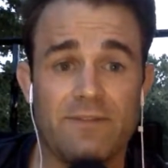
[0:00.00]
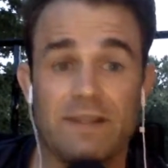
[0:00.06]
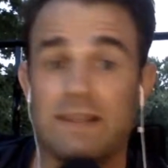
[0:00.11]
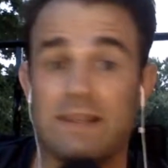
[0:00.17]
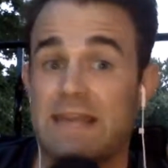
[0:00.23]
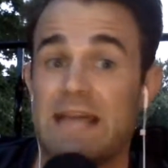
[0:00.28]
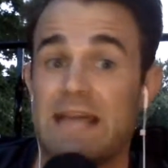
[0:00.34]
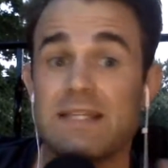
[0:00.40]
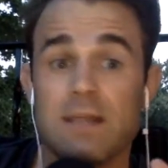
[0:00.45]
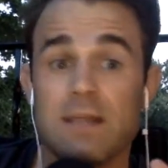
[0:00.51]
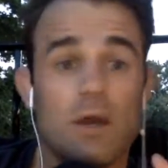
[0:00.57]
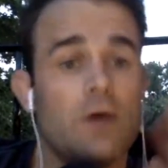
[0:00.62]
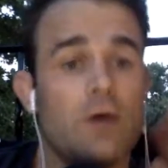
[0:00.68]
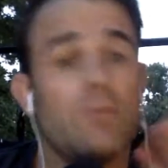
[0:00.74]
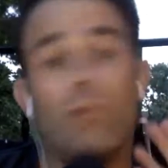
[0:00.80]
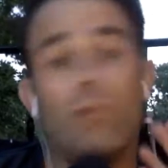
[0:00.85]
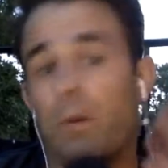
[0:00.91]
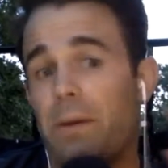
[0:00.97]
Like that,
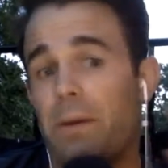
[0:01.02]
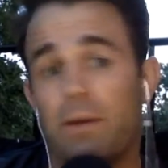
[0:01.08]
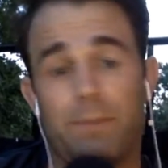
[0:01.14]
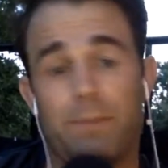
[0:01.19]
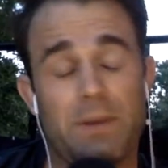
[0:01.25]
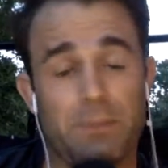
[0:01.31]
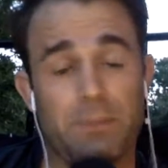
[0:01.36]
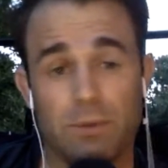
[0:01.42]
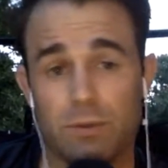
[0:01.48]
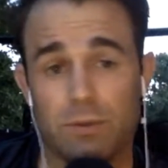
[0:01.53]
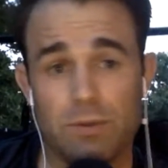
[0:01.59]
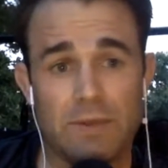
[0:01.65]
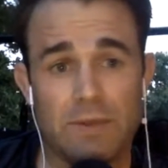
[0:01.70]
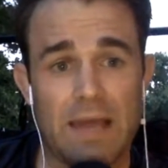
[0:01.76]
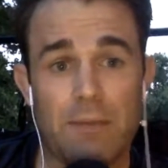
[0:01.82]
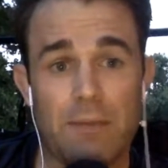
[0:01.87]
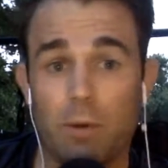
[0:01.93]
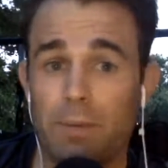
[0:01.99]
more power. People are doing
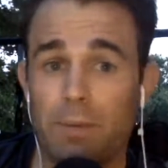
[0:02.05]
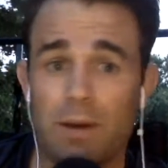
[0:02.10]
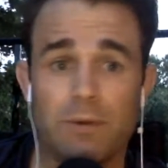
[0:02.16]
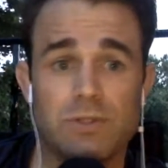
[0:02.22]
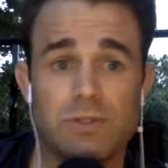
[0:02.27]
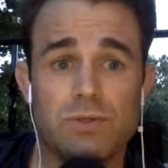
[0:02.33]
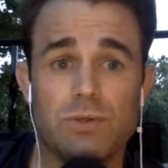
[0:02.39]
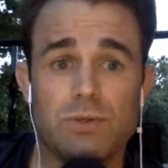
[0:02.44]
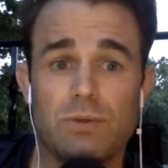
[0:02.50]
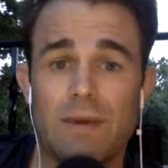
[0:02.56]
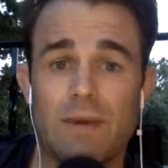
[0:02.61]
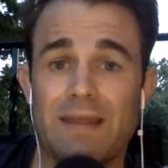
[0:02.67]
that. More power to you.